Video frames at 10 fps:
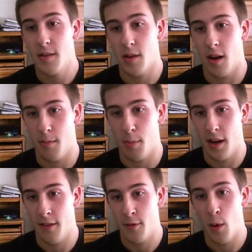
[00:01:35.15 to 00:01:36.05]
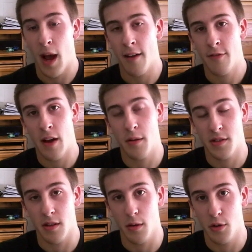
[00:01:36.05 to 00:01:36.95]
Um, but if you have found a
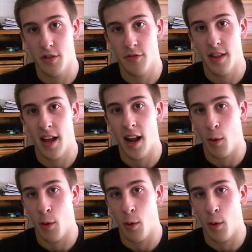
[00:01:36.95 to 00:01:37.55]
solution for that,